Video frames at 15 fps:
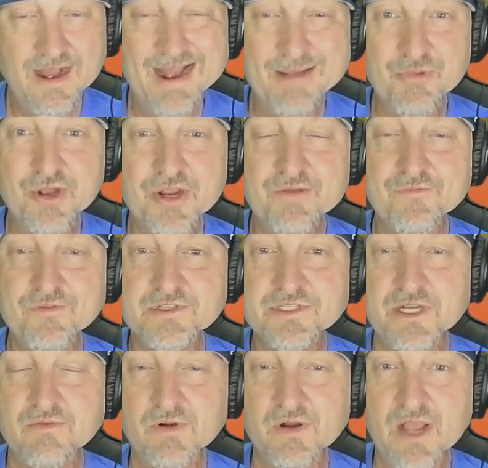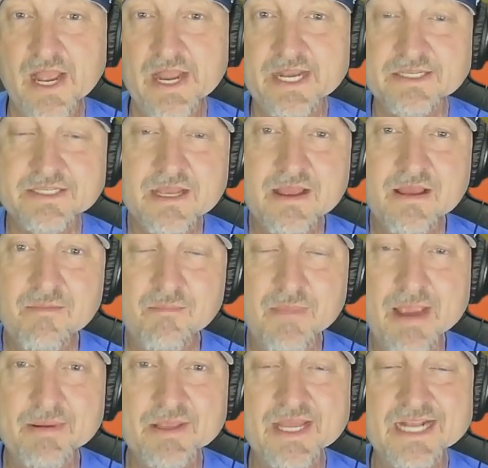I'm looking for silver linings.
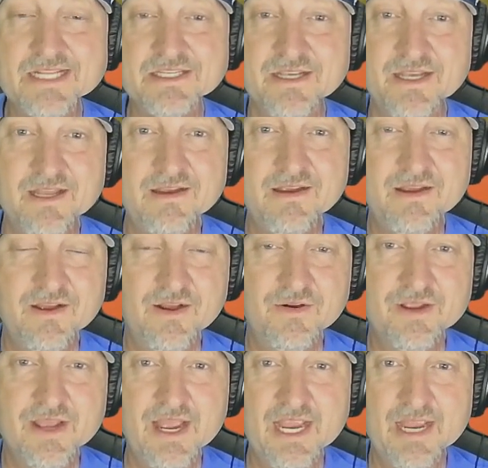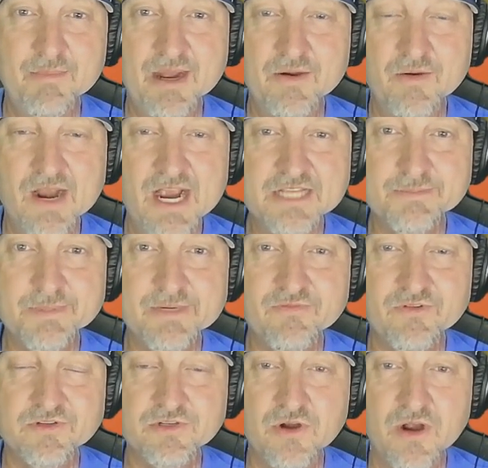Maybe that's it. Okay, am I grasping
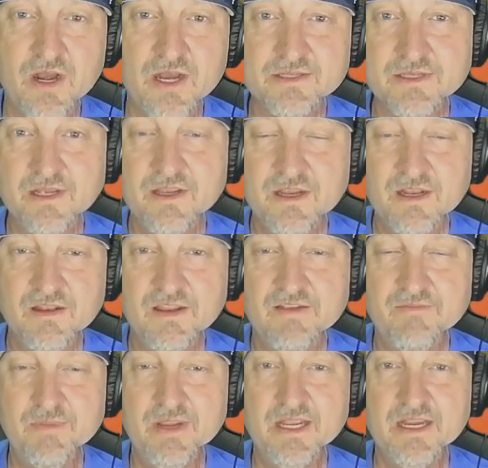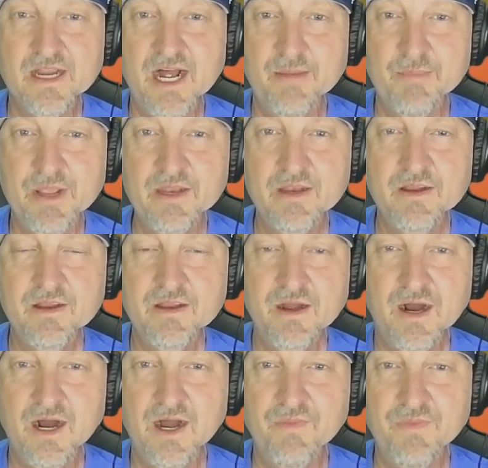for straws? Leave me a comment
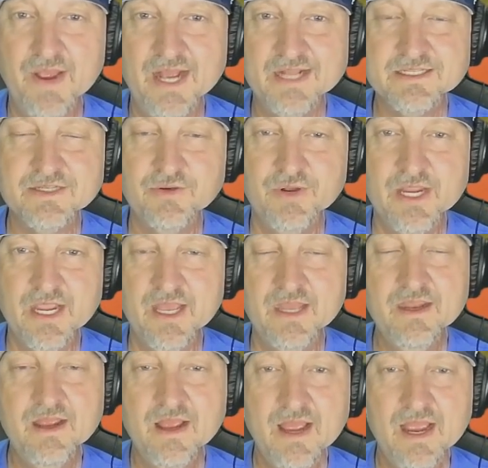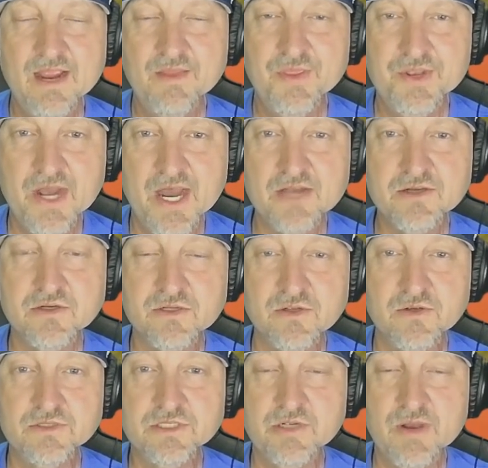on that. So again, hey, the Dodgers
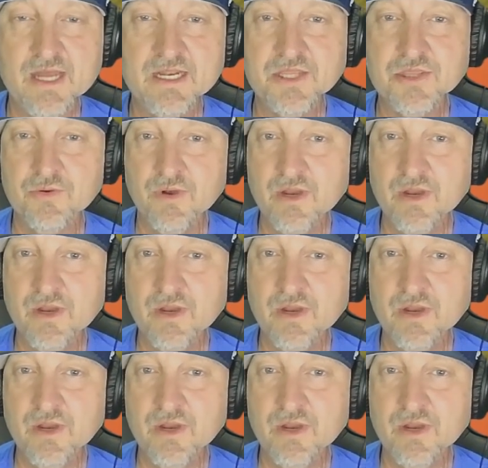lose 2 out of